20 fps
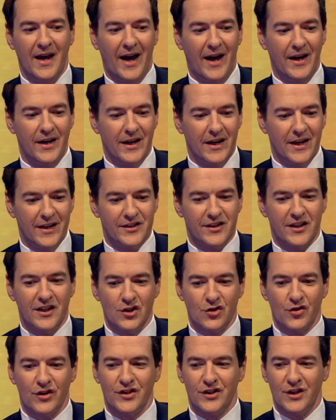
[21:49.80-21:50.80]
And it's
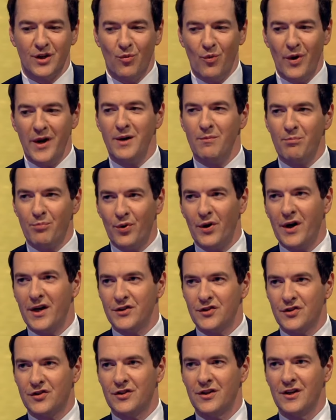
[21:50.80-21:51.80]
interesting, when
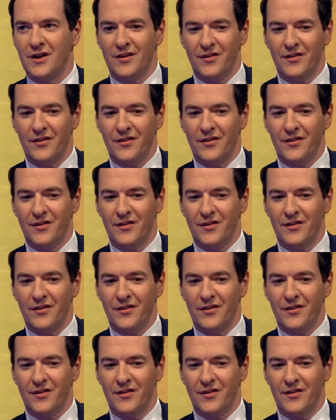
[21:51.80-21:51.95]
pressed,